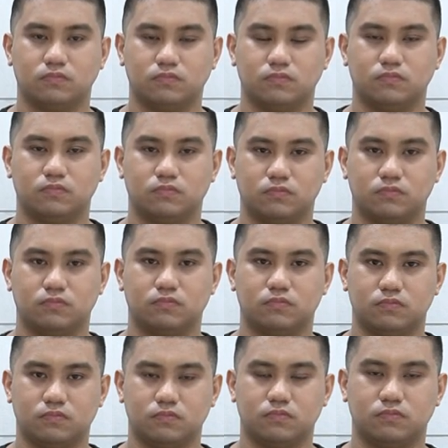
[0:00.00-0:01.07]

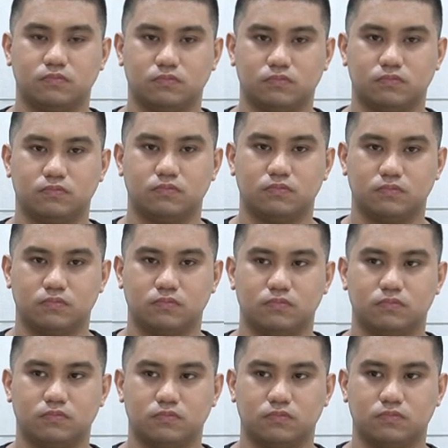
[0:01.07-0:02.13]

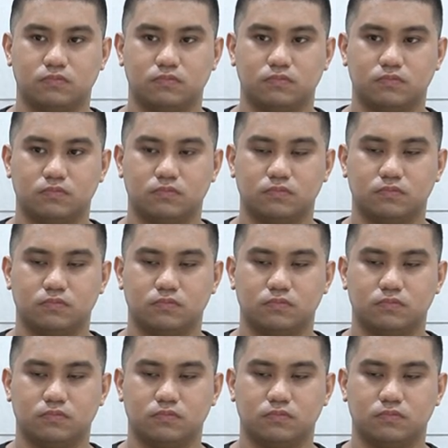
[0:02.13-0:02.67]
(silent)